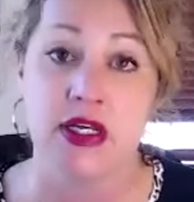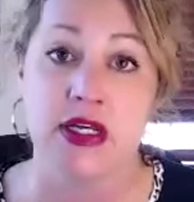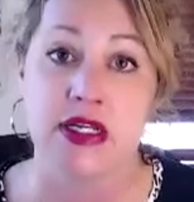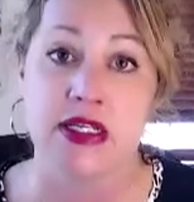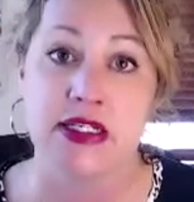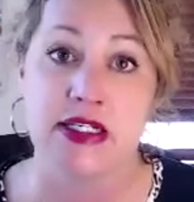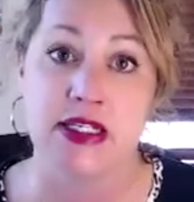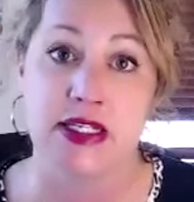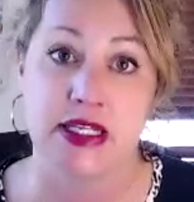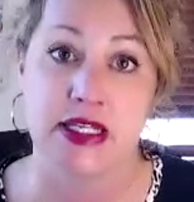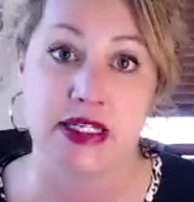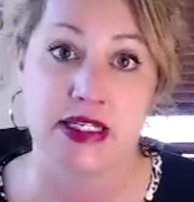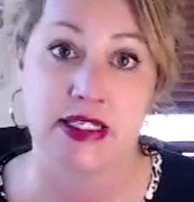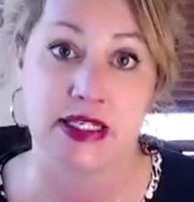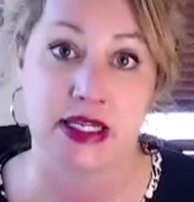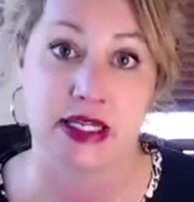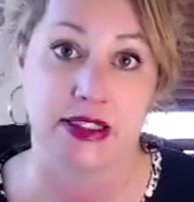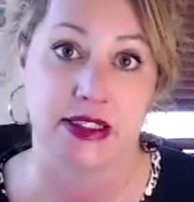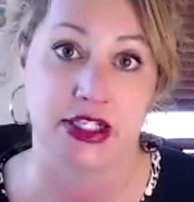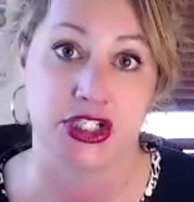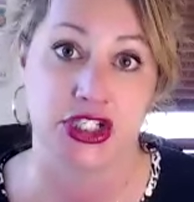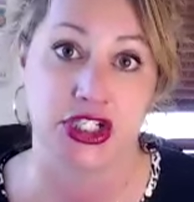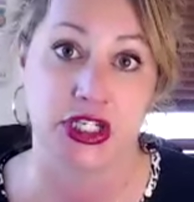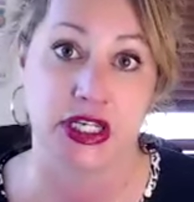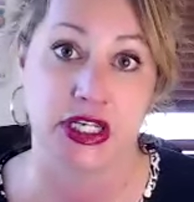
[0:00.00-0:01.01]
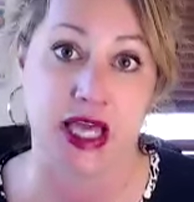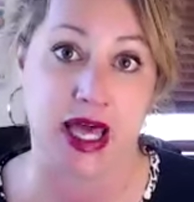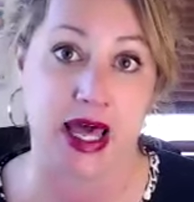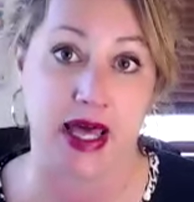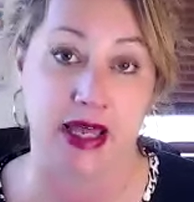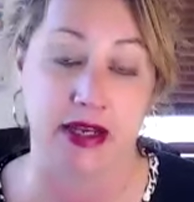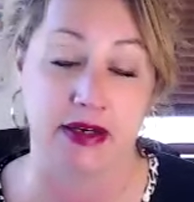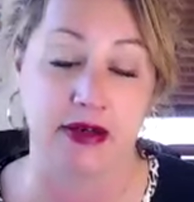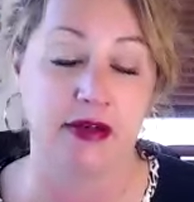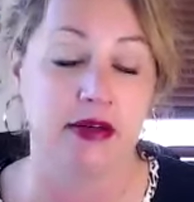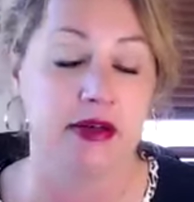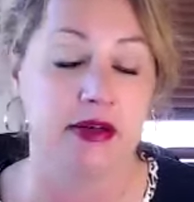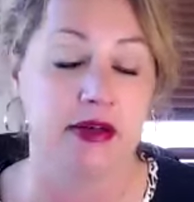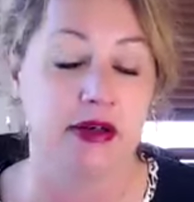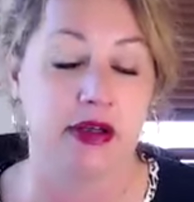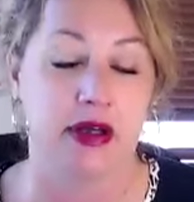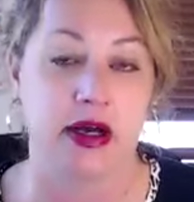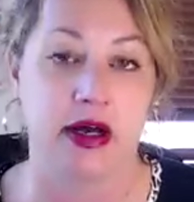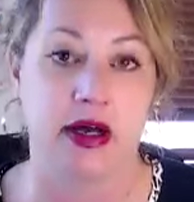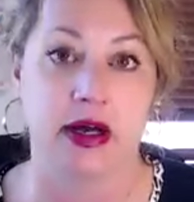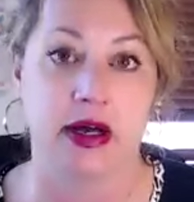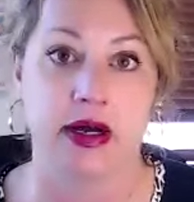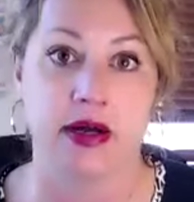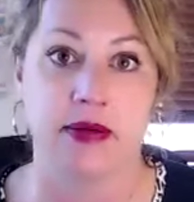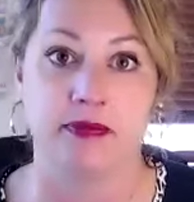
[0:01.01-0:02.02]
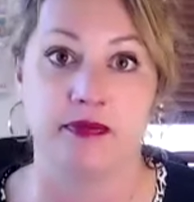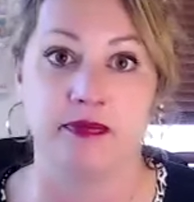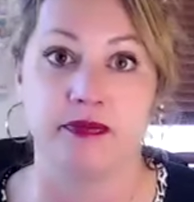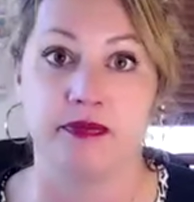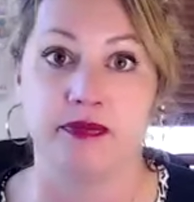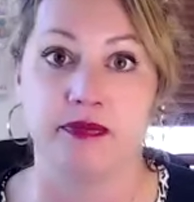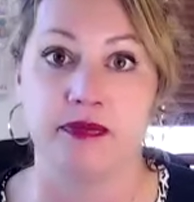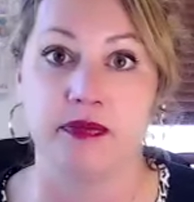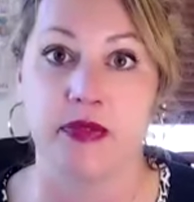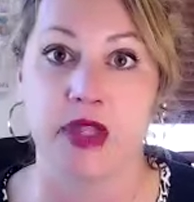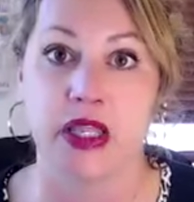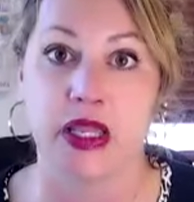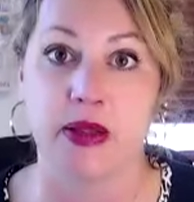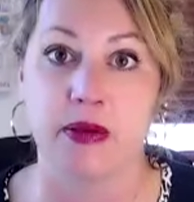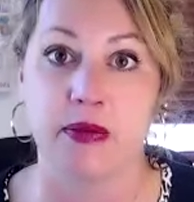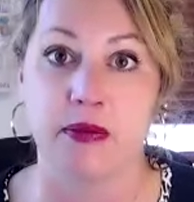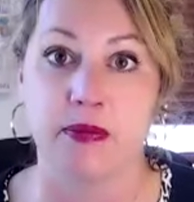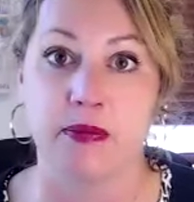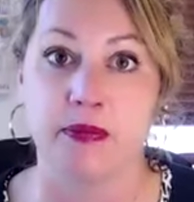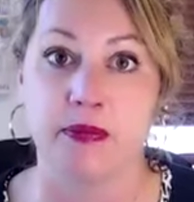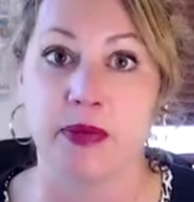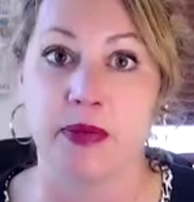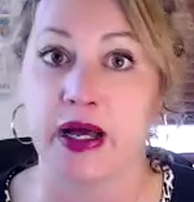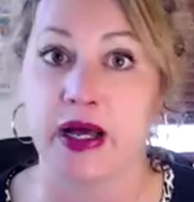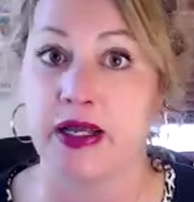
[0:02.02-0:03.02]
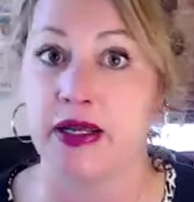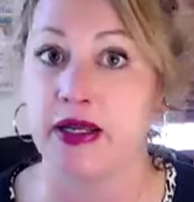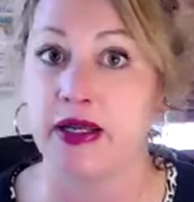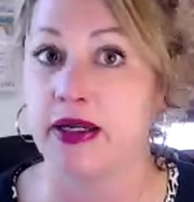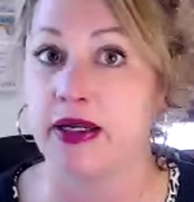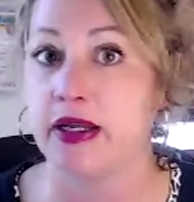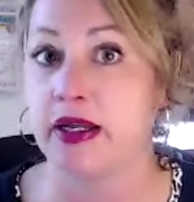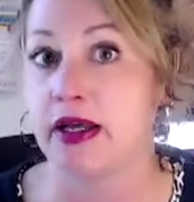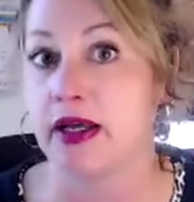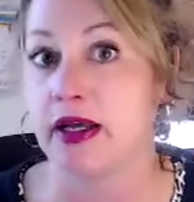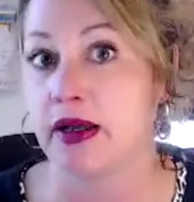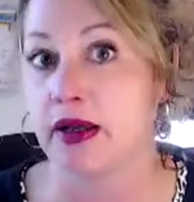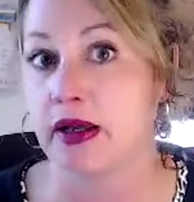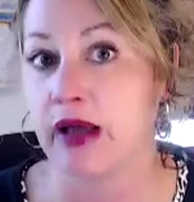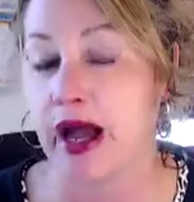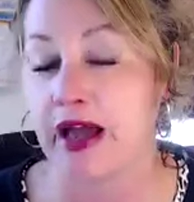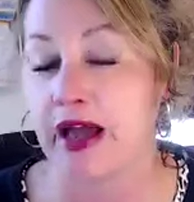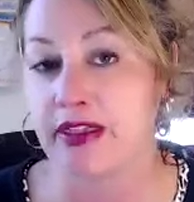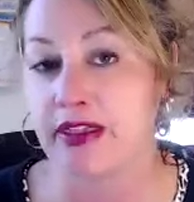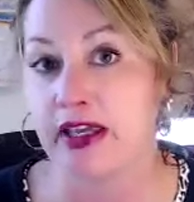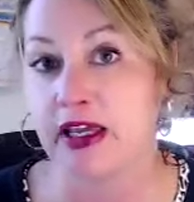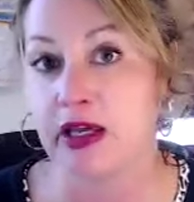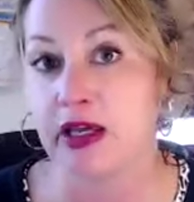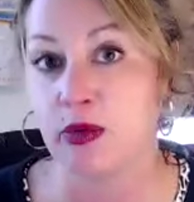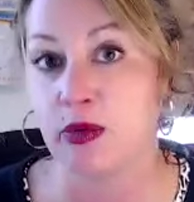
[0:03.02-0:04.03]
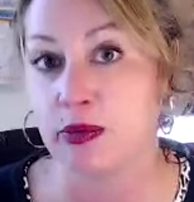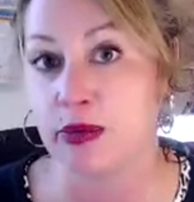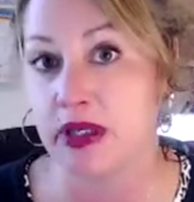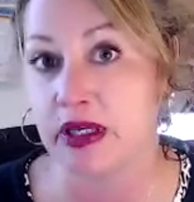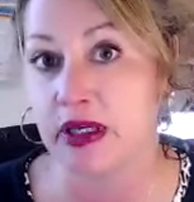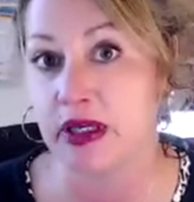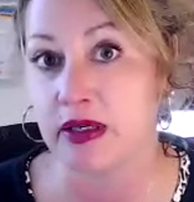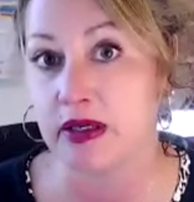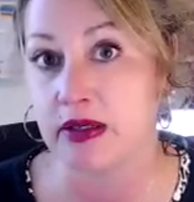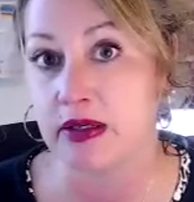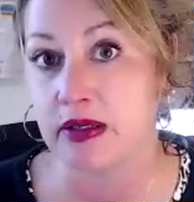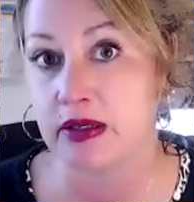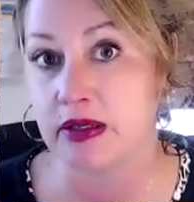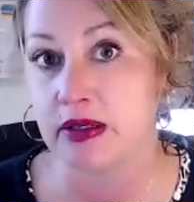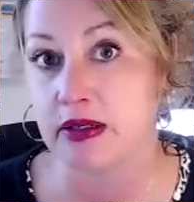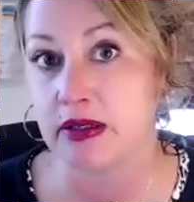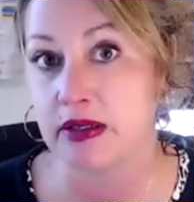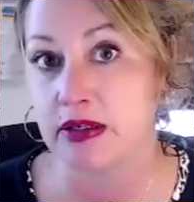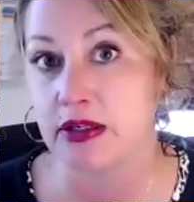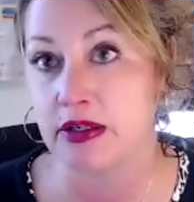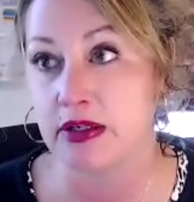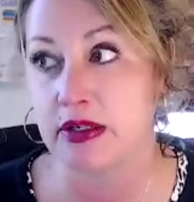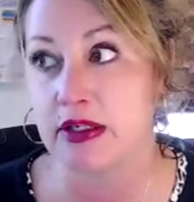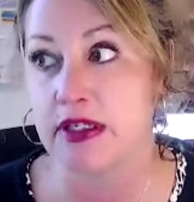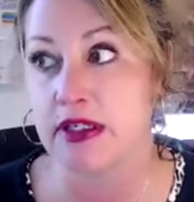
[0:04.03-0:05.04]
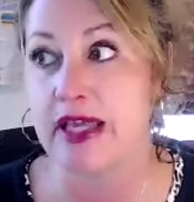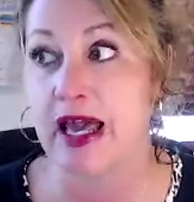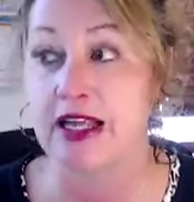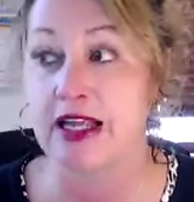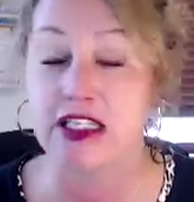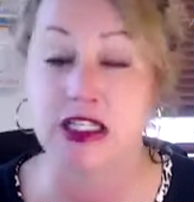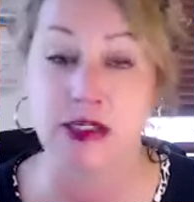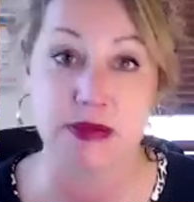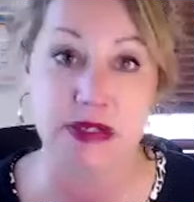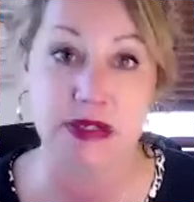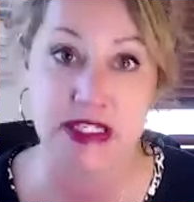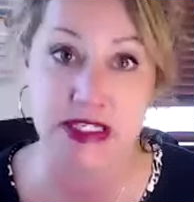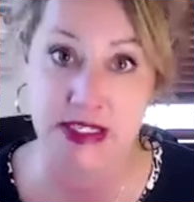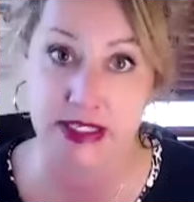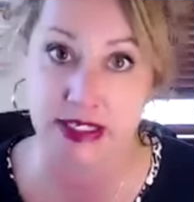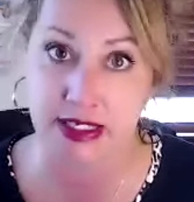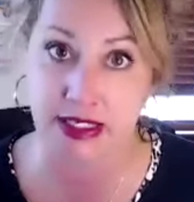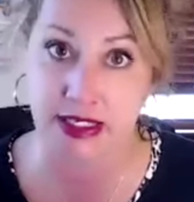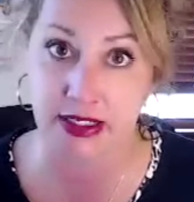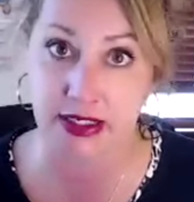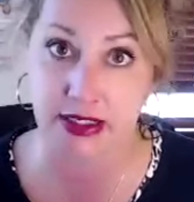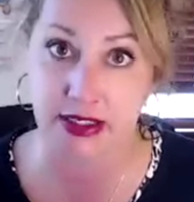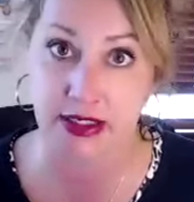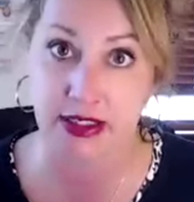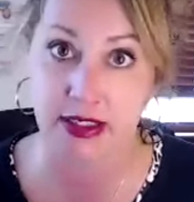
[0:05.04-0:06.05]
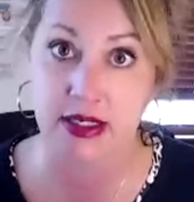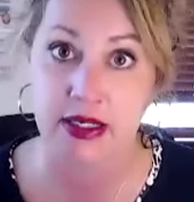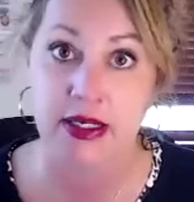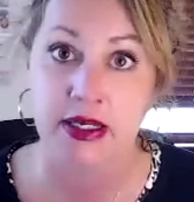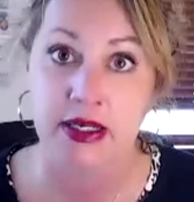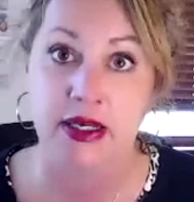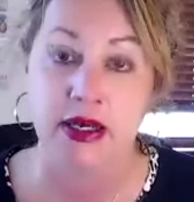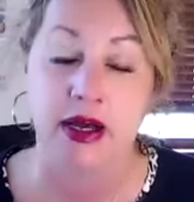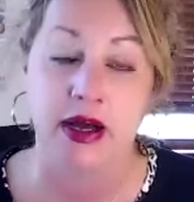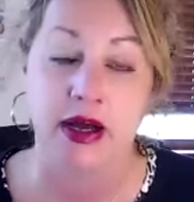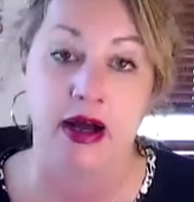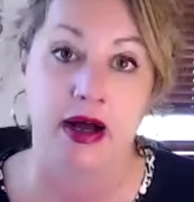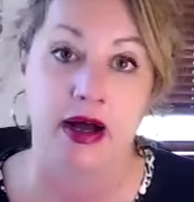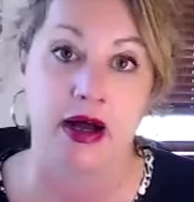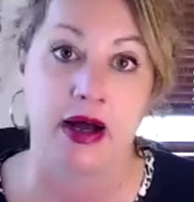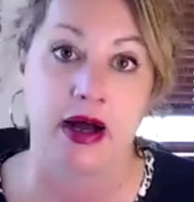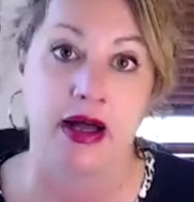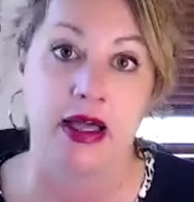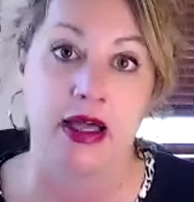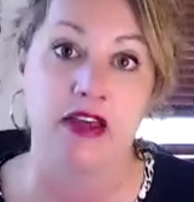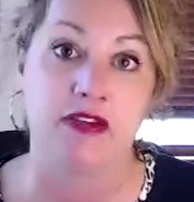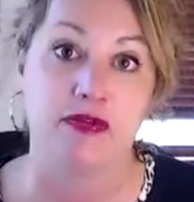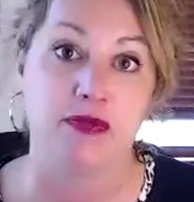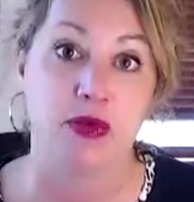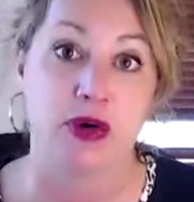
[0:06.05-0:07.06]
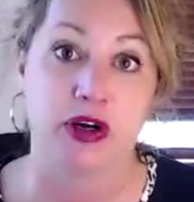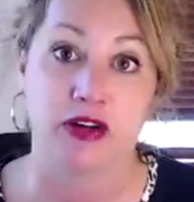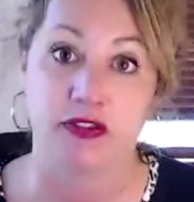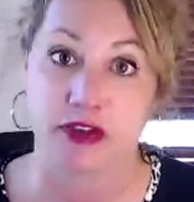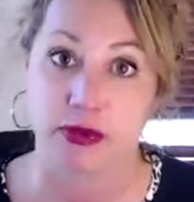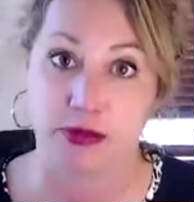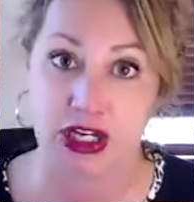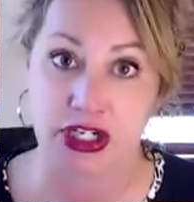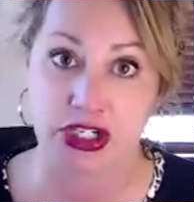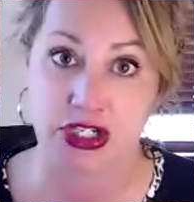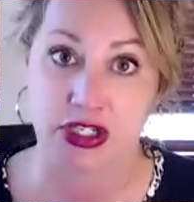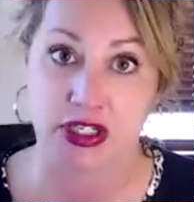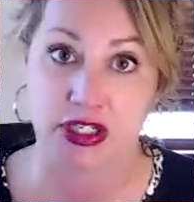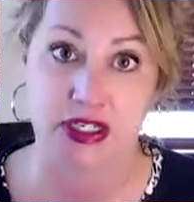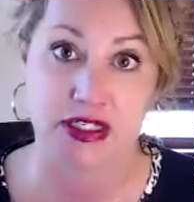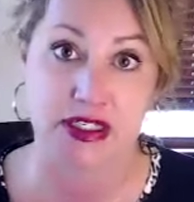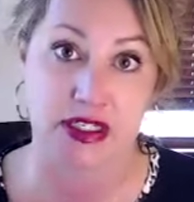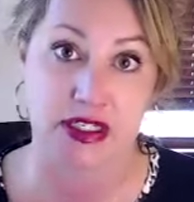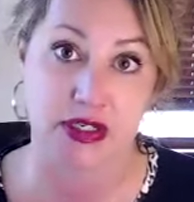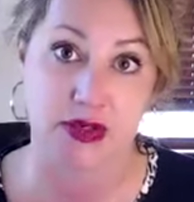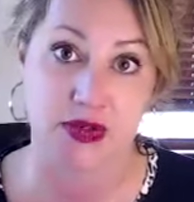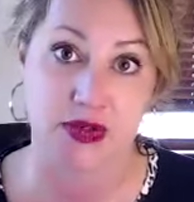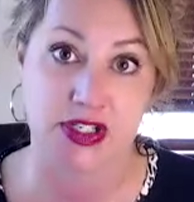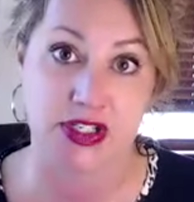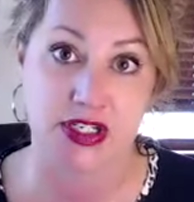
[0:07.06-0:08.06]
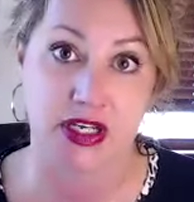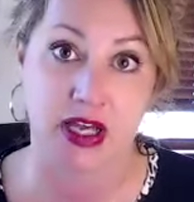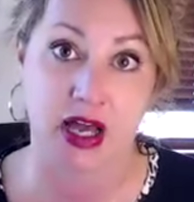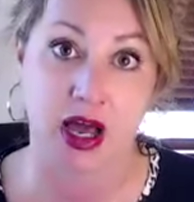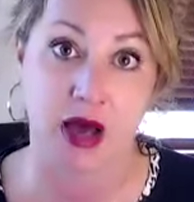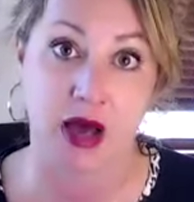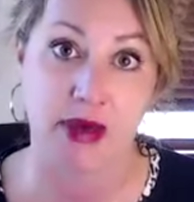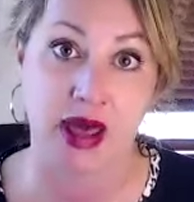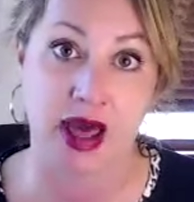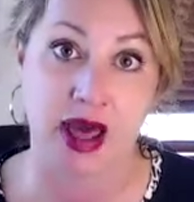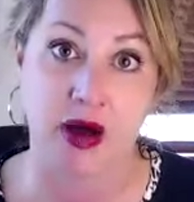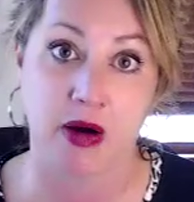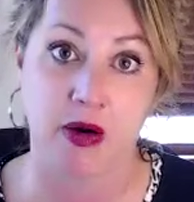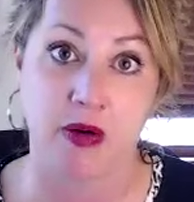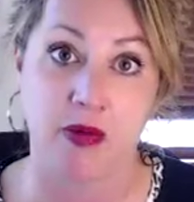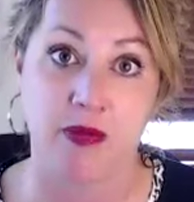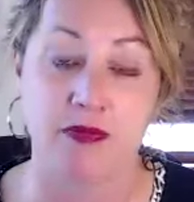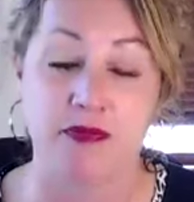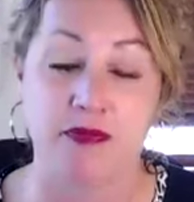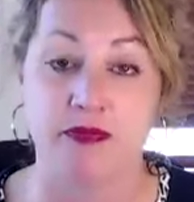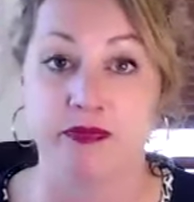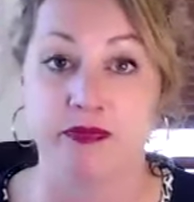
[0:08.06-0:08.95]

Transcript: to the extent that she can. But I think it will be yet to be seen if more information continues to come out